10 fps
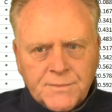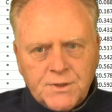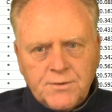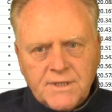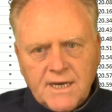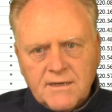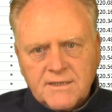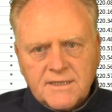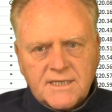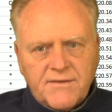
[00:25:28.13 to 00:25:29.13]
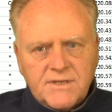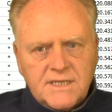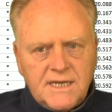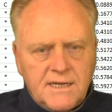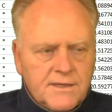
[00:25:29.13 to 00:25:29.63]

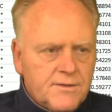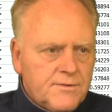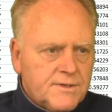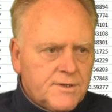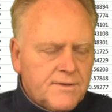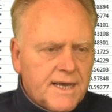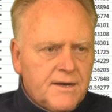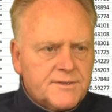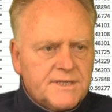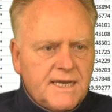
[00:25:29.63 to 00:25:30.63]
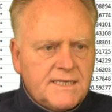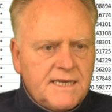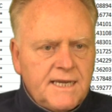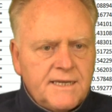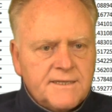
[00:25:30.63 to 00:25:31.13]
2017 and
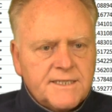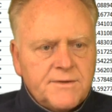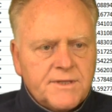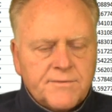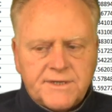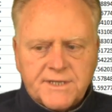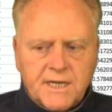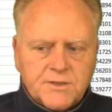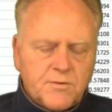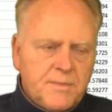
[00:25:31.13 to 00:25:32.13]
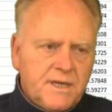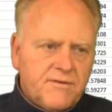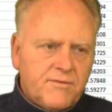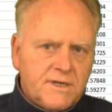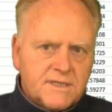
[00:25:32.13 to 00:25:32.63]
2018 and see what the results would be
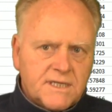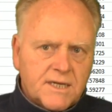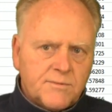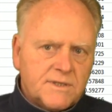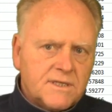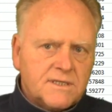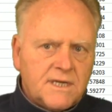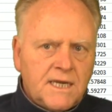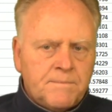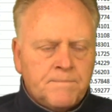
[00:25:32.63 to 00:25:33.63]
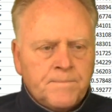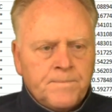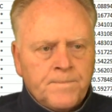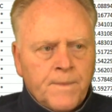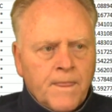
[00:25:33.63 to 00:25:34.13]
if we stick with the same
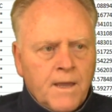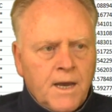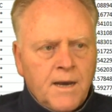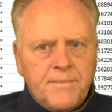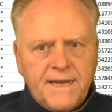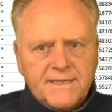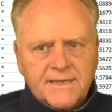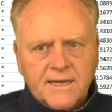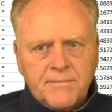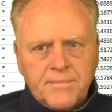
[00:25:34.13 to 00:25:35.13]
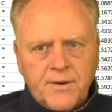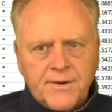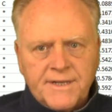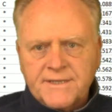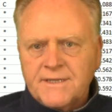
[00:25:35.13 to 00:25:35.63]
basic
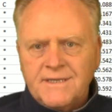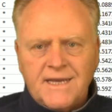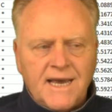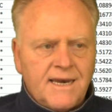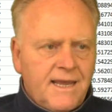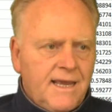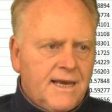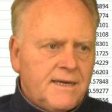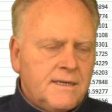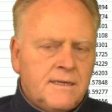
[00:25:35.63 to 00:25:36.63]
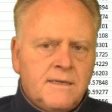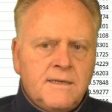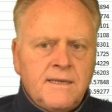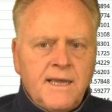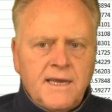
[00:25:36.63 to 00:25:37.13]
components and not add
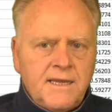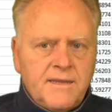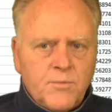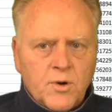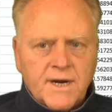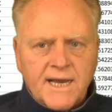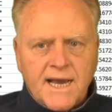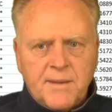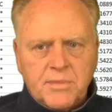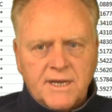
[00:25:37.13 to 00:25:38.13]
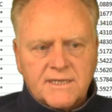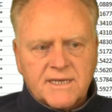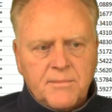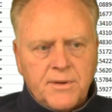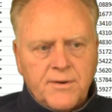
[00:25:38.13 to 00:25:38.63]
any of the more complex
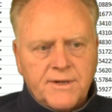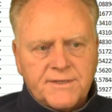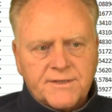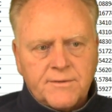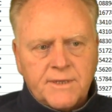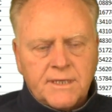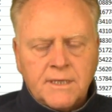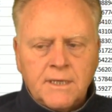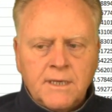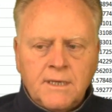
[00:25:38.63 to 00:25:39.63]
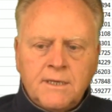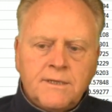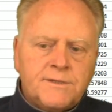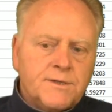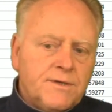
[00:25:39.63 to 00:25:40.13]
components to it.
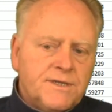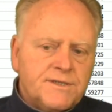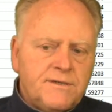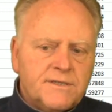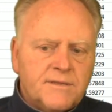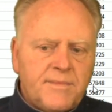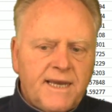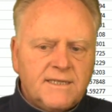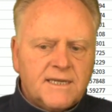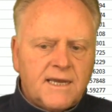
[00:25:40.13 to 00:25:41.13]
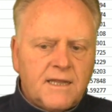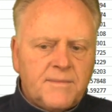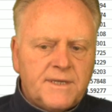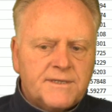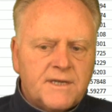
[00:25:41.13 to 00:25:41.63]
So just using the basic
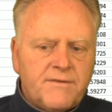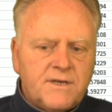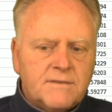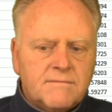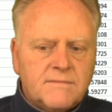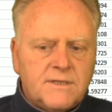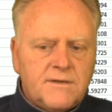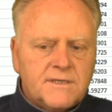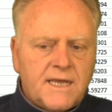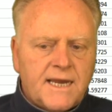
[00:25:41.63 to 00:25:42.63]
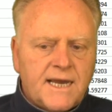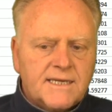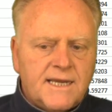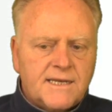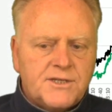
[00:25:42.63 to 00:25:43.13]
elements of it, using that
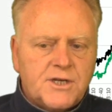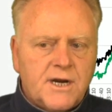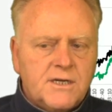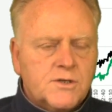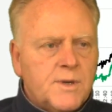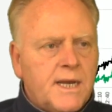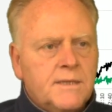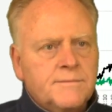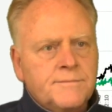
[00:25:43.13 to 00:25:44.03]
octet charge array,